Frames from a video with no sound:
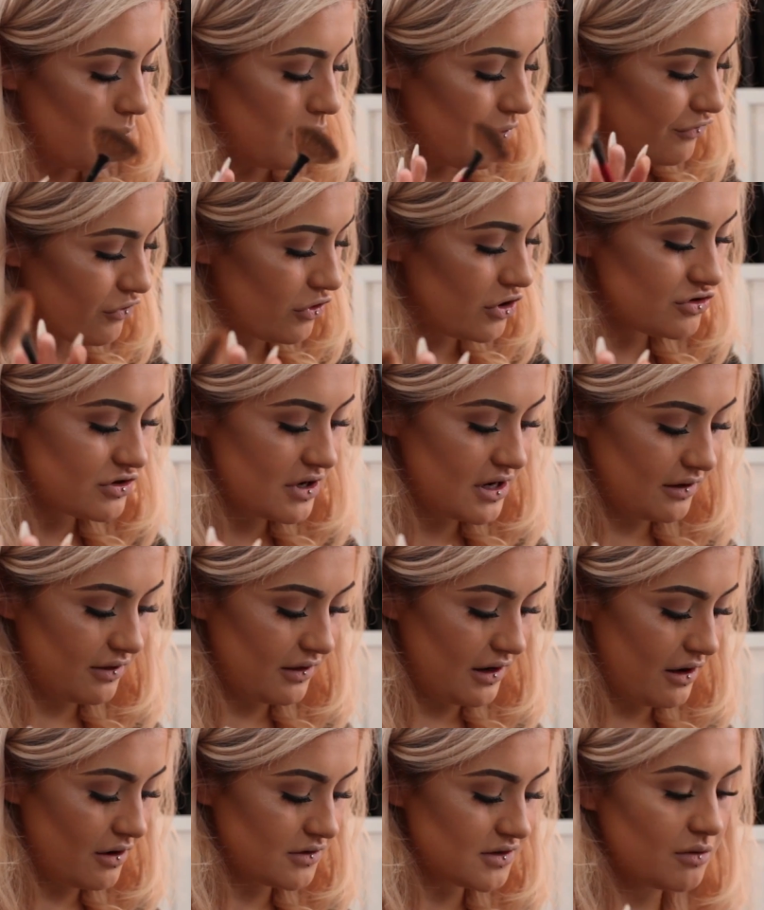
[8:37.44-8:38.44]
Before I do
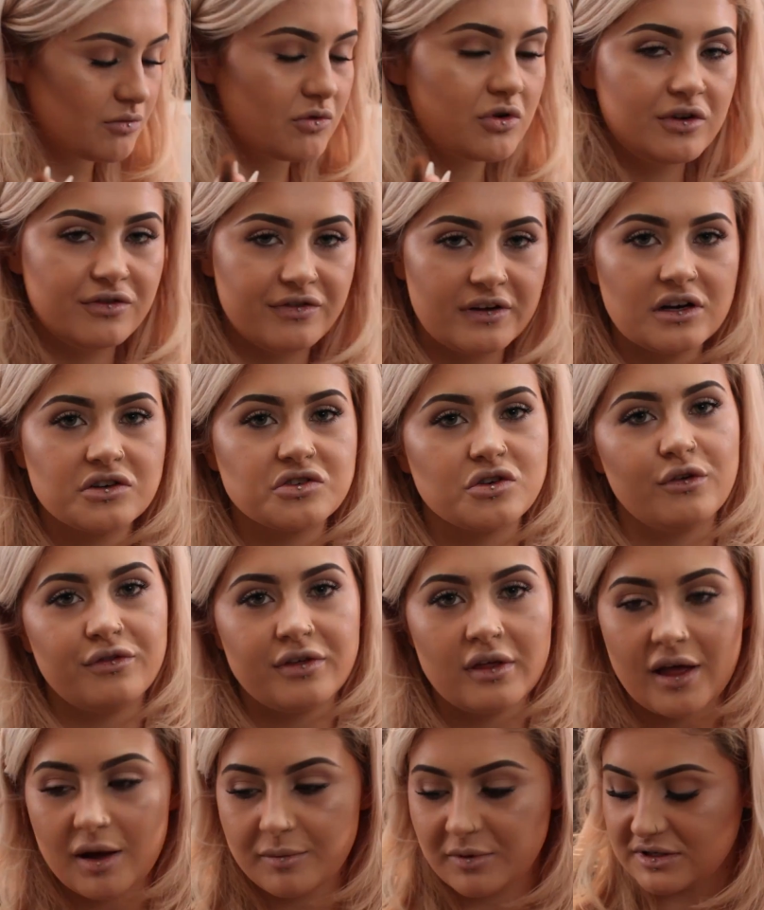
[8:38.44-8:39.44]
anything else, I'm going to finish off
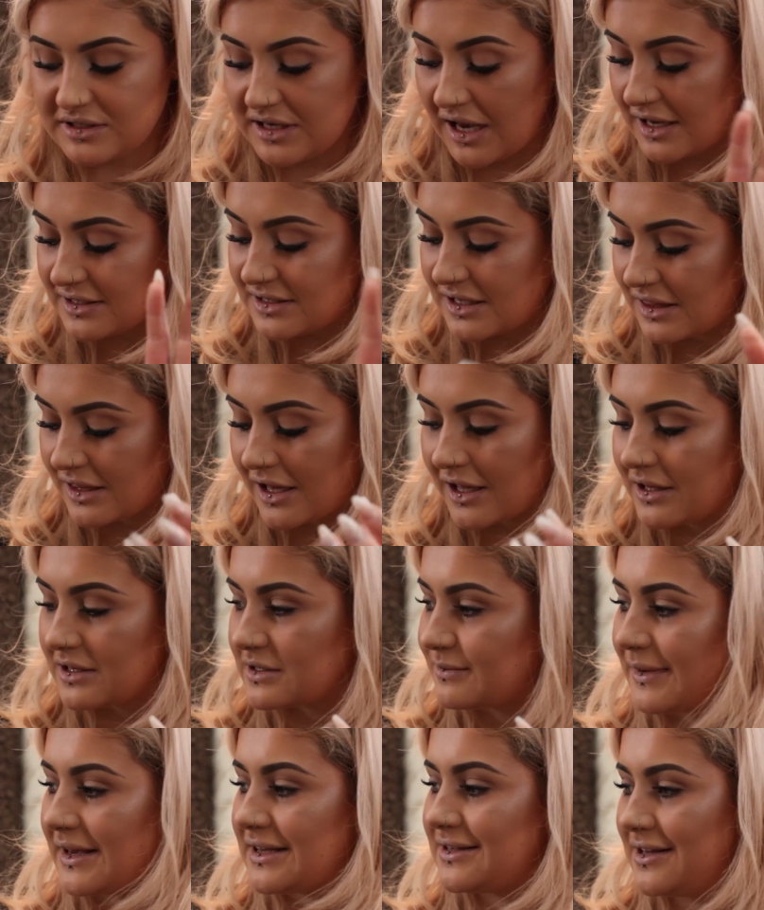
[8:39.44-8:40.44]
the lip because that's the thing
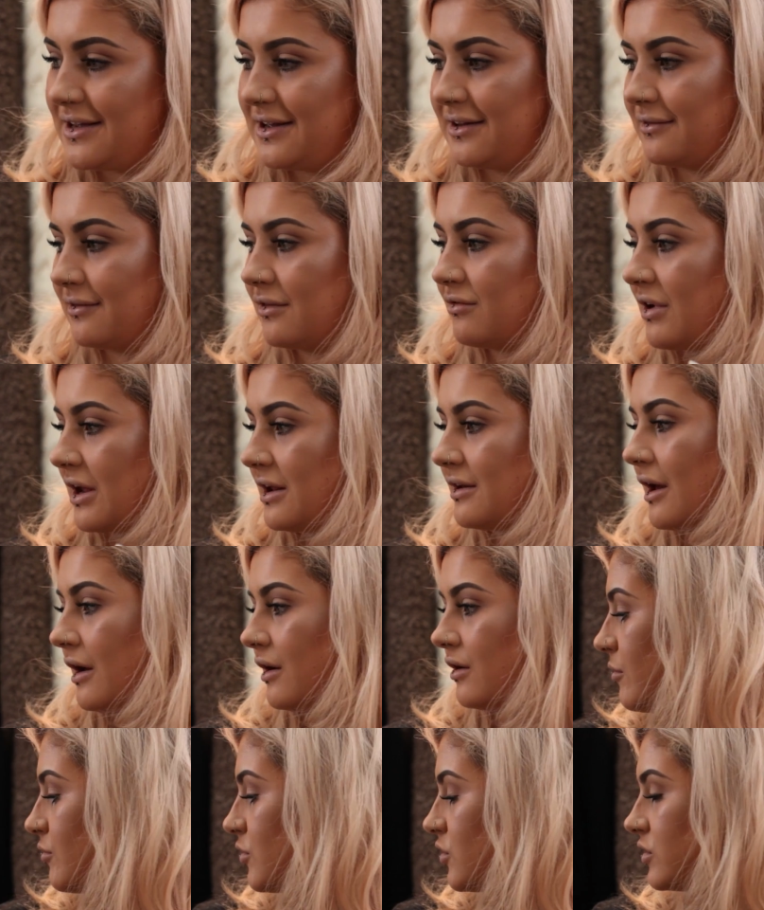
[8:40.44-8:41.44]
that's missing right now.
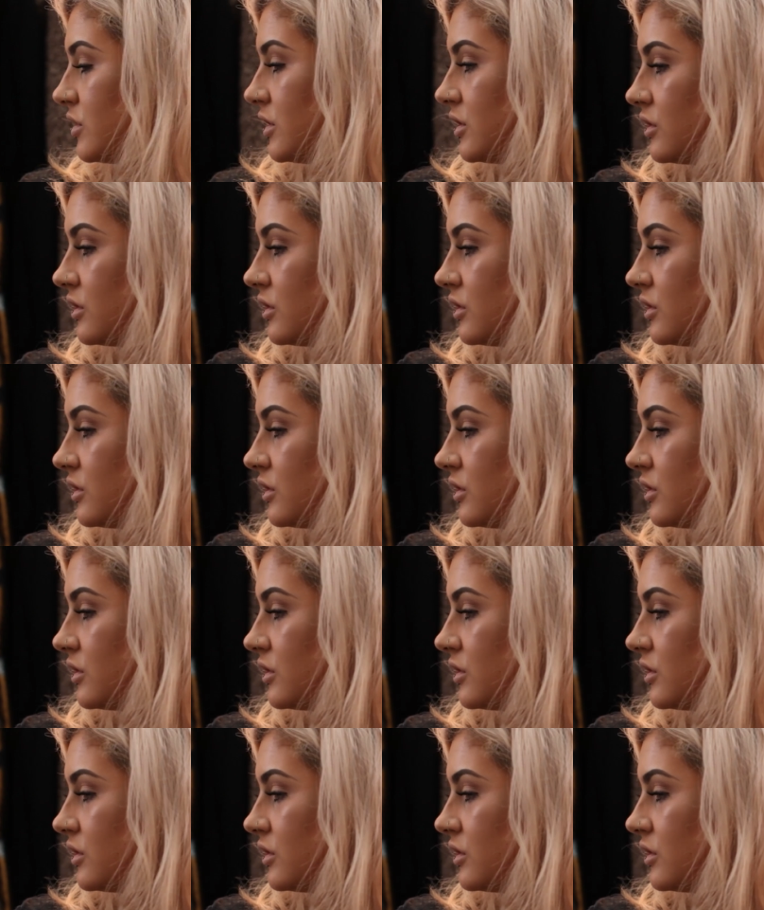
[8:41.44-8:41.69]
I'm going to